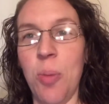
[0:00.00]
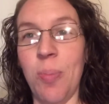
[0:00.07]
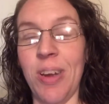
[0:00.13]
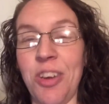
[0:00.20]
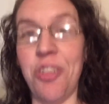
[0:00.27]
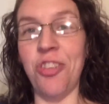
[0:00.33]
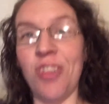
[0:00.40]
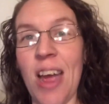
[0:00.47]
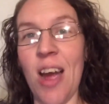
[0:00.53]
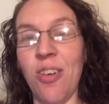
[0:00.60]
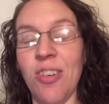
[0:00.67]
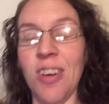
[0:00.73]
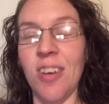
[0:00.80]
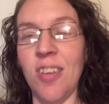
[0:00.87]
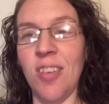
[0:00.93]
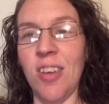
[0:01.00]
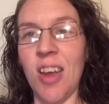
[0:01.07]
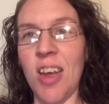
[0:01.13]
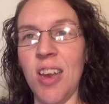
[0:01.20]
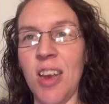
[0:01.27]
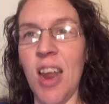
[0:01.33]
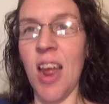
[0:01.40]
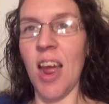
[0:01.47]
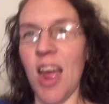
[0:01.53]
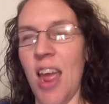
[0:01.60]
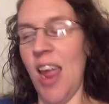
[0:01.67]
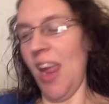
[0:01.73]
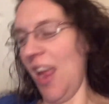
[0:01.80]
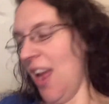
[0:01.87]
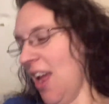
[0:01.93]
My shower is done
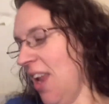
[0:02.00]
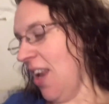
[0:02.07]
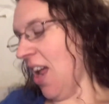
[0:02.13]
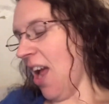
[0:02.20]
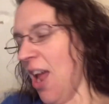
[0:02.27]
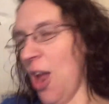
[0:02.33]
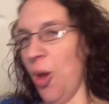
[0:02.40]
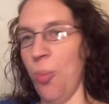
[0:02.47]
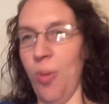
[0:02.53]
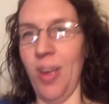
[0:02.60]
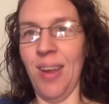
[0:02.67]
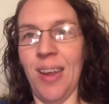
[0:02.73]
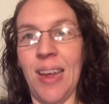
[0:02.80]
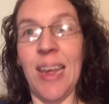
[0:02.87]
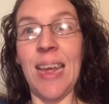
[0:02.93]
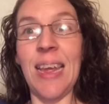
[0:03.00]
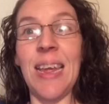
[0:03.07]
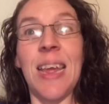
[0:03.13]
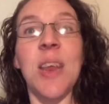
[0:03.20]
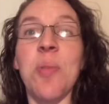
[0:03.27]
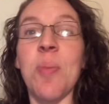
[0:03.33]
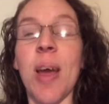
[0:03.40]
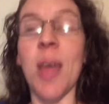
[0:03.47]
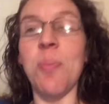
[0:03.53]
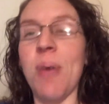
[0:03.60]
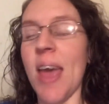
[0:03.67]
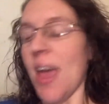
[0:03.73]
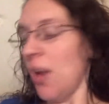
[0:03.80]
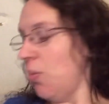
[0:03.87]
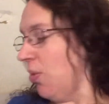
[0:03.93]
and I'm in my
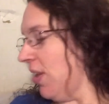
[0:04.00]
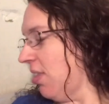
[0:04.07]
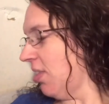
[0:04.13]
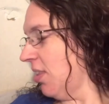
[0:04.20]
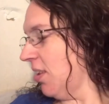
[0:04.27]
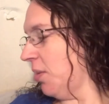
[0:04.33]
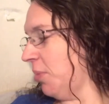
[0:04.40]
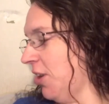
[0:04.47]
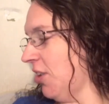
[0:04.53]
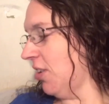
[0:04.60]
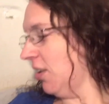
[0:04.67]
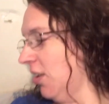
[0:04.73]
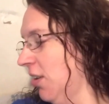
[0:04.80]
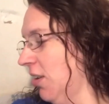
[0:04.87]
bed with, come here.